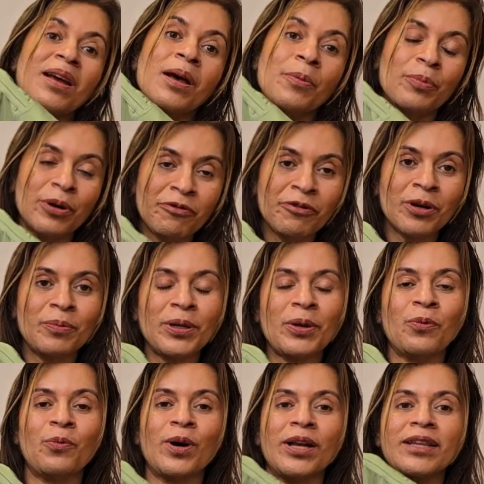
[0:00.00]
preferably
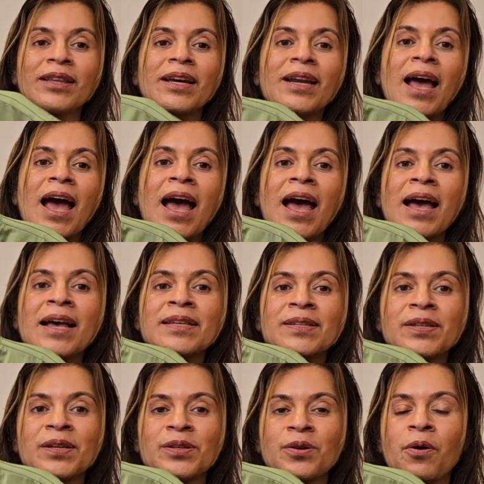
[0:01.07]
one that has
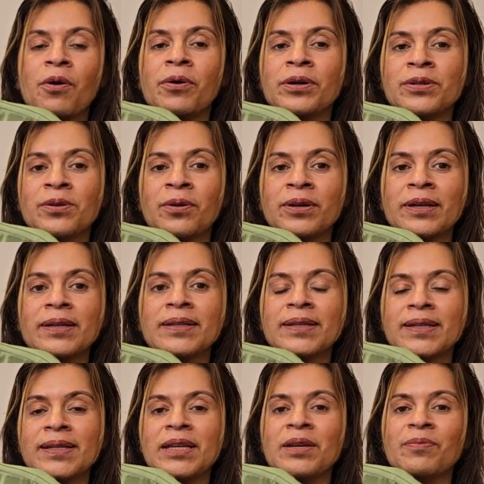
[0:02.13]
this horizontal
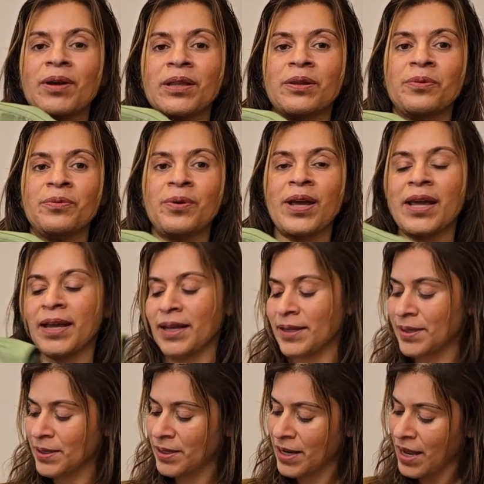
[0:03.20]
seam at the
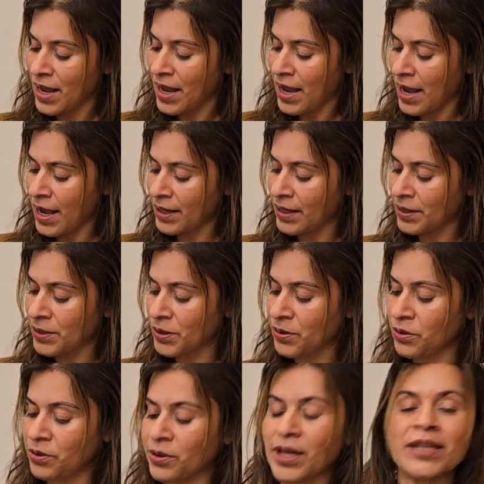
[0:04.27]
waist, and then so
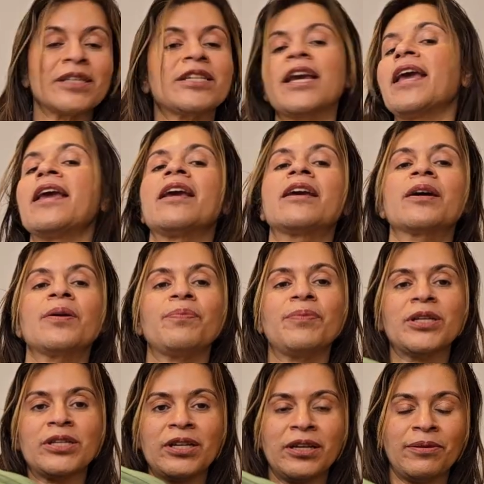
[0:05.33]
you can take
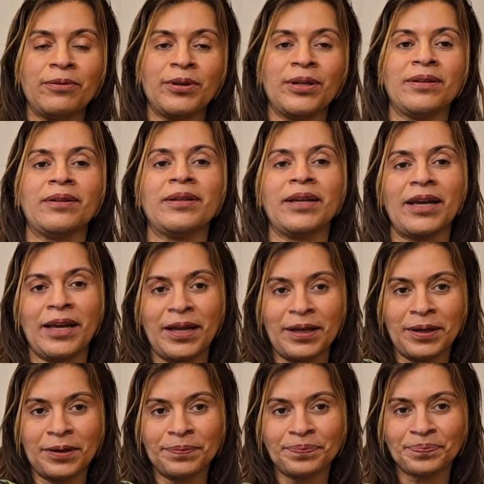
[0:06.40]
material in.